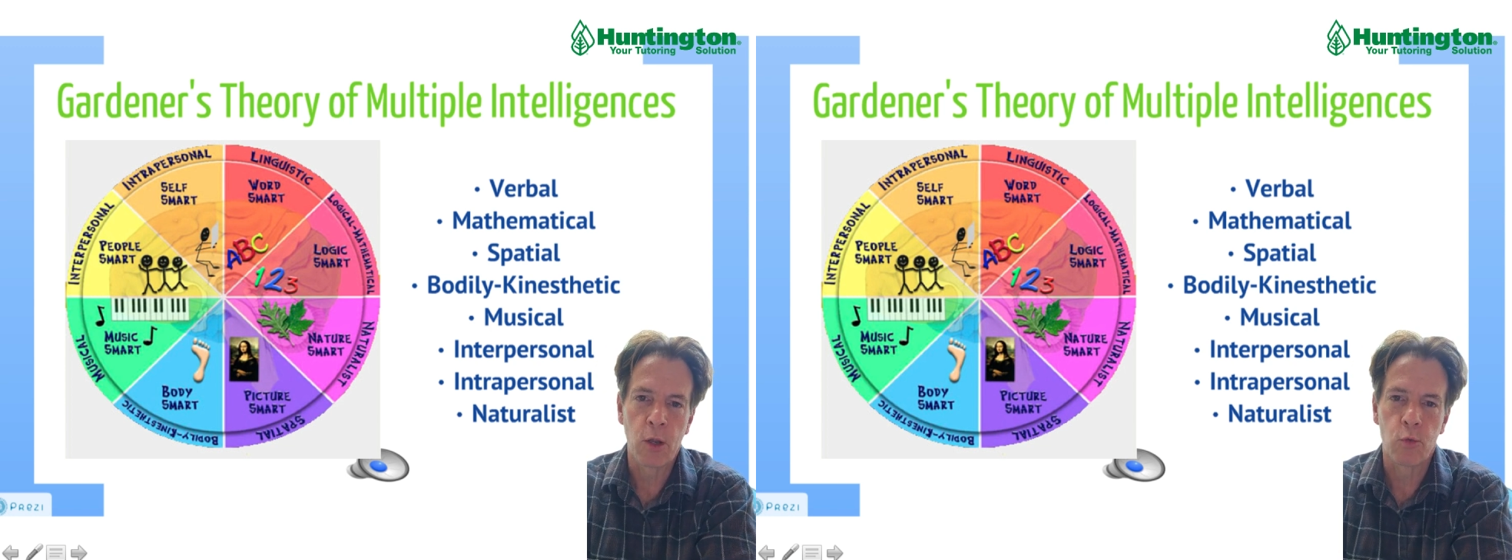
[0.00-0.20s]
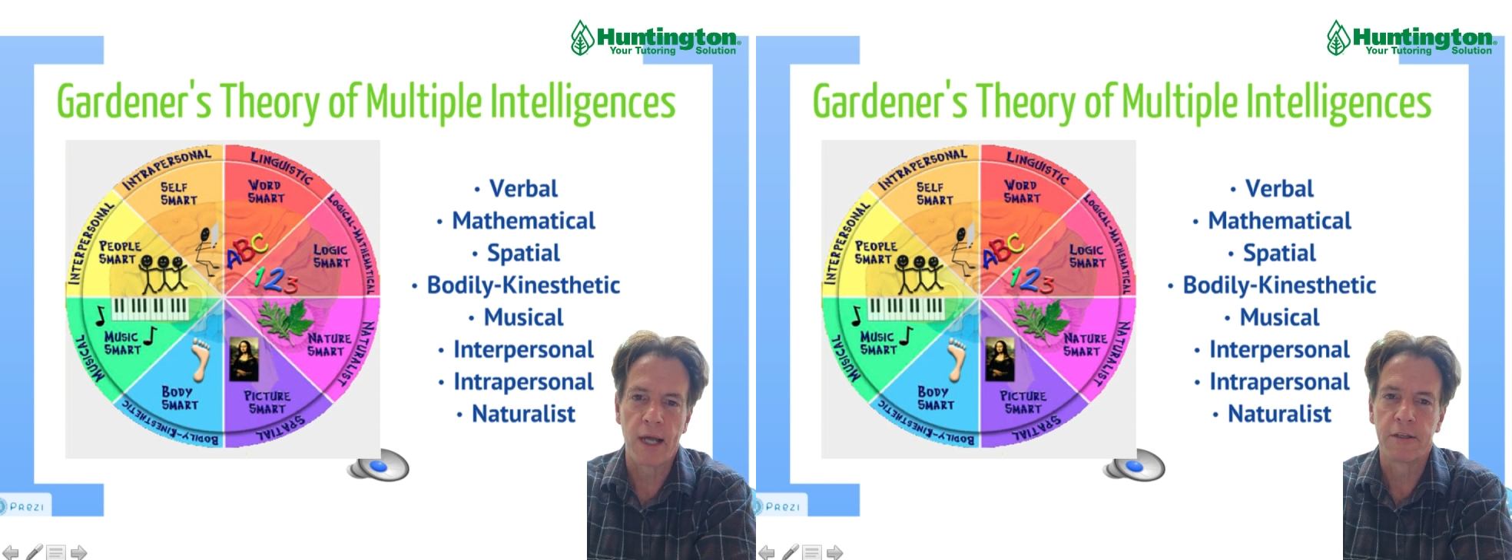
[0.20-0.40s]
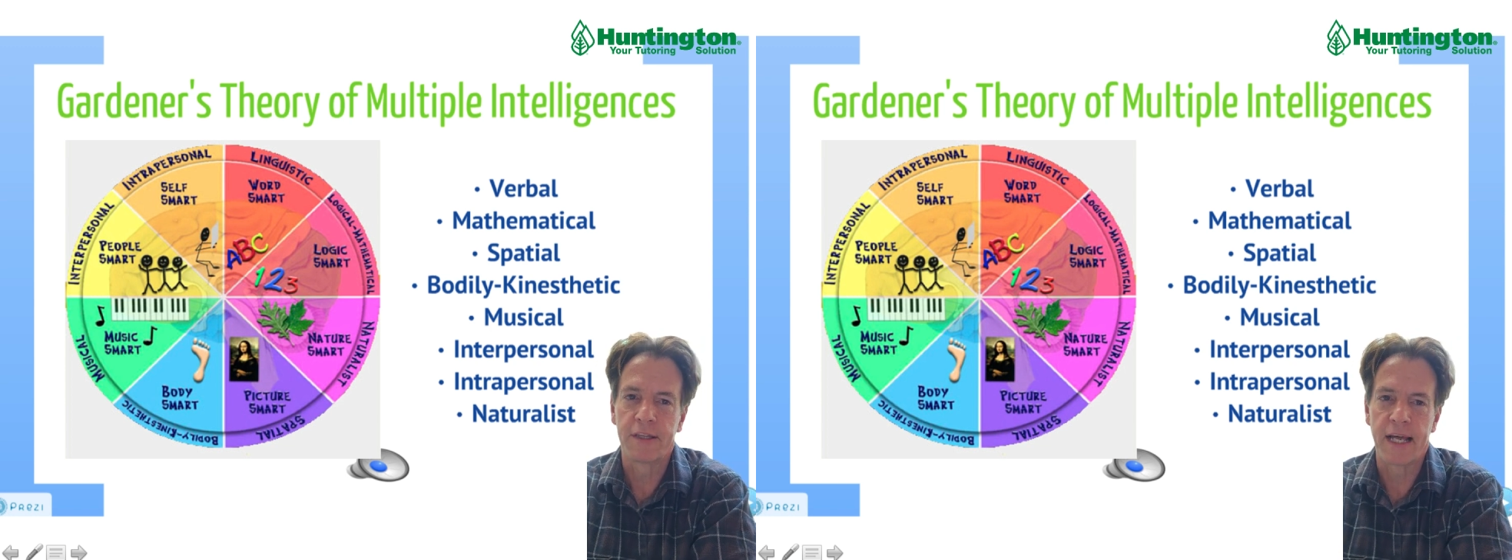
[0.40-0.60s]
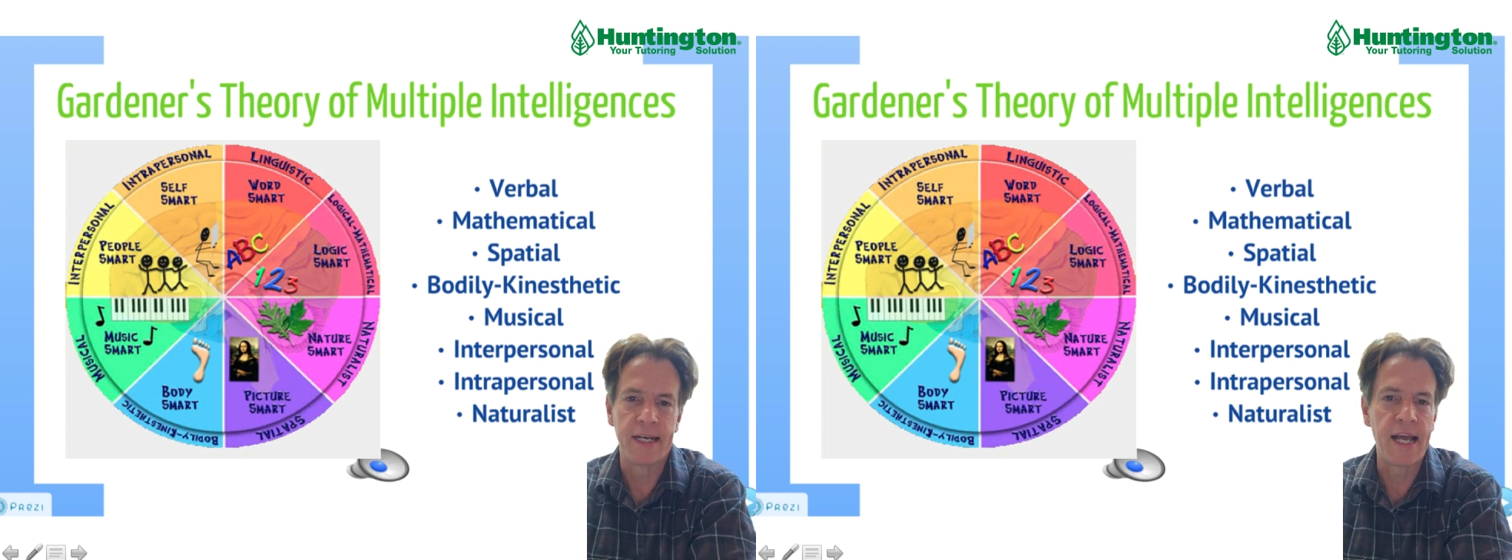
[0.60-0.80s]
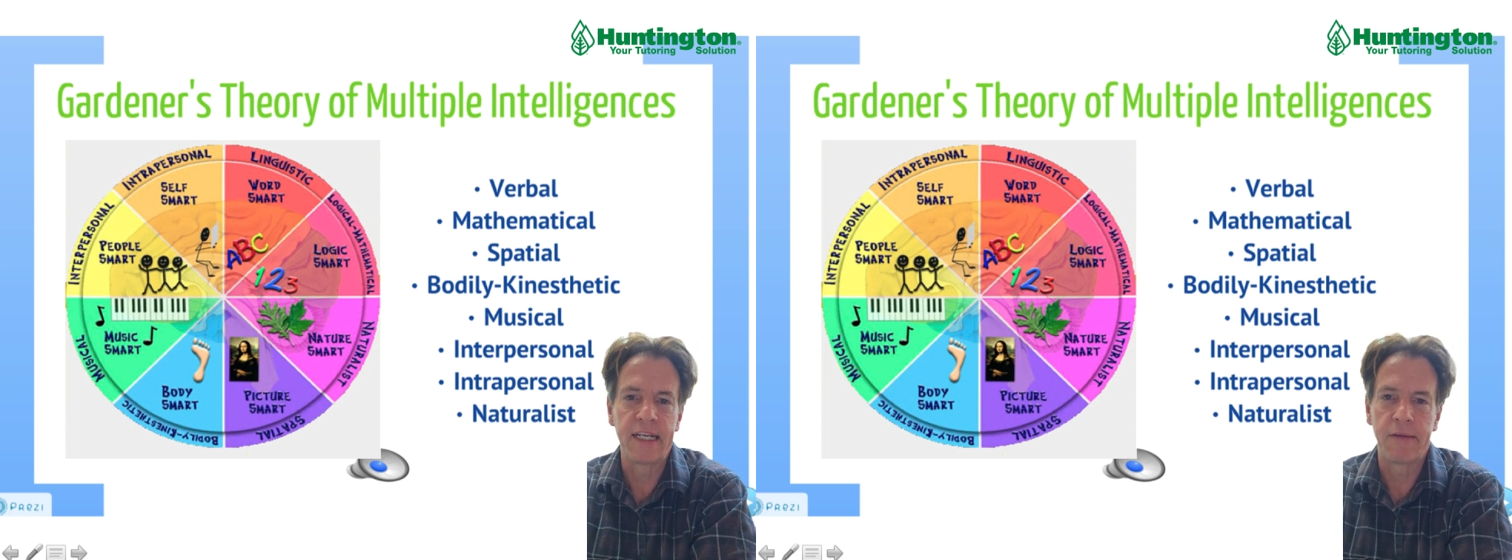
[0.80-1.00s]
rather than
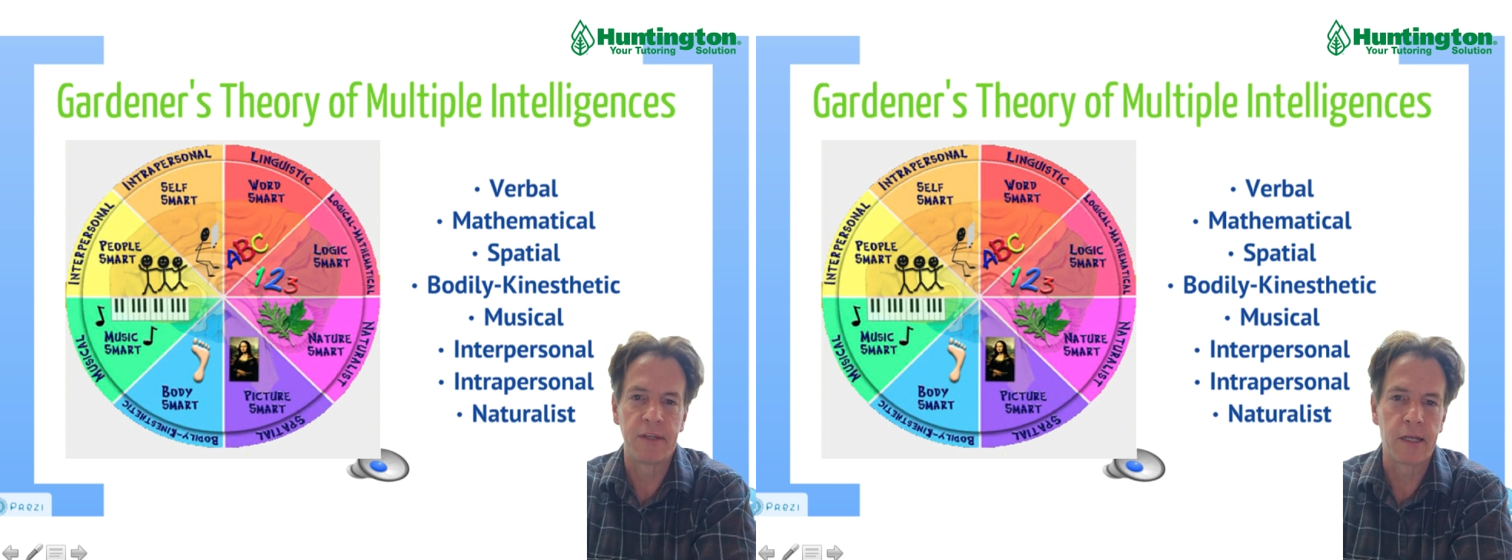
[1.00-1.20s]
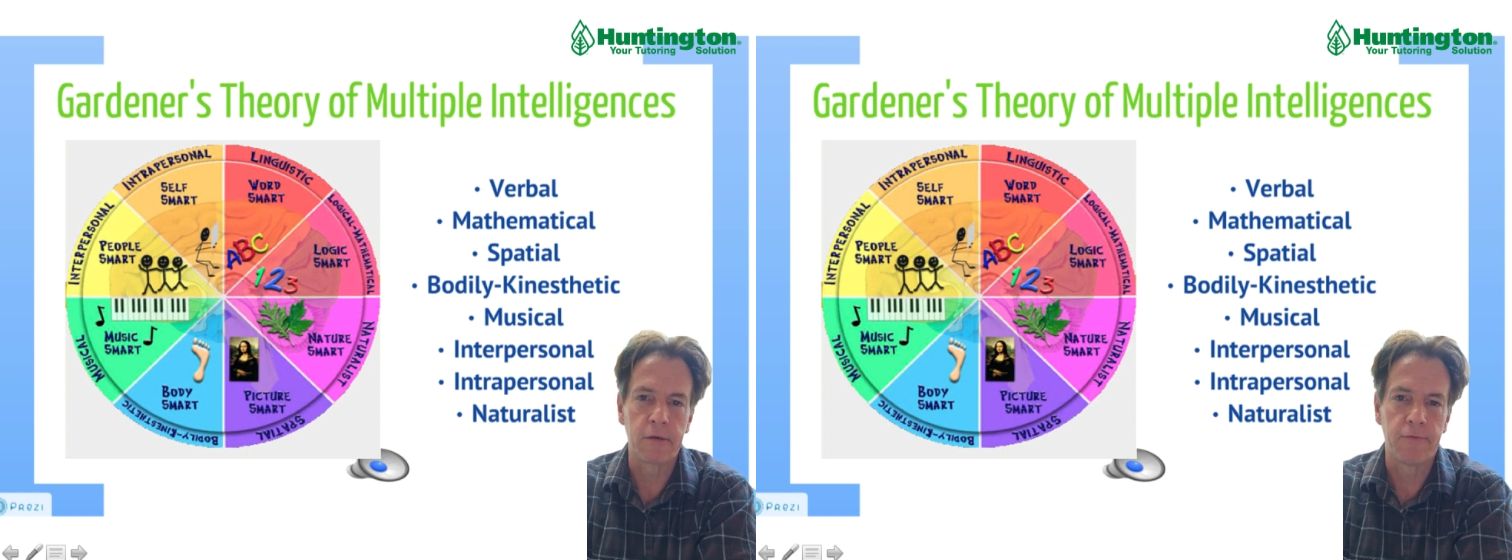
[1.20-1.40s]
any of the other